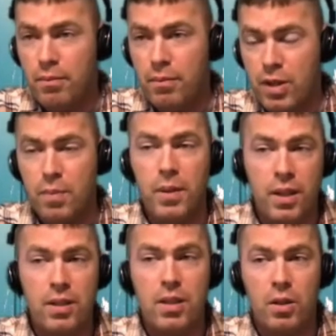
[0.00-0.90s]

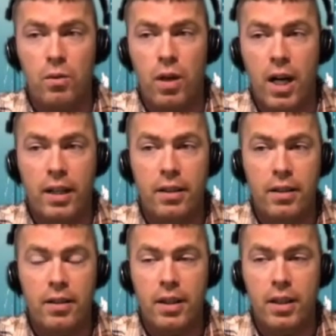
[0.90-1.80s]
speaks to the rock
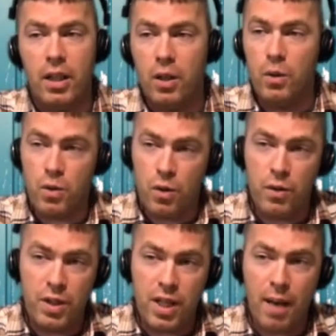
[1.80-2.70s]
than then goes over
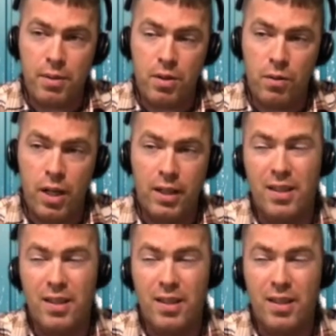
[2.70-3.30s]
and taps the rock.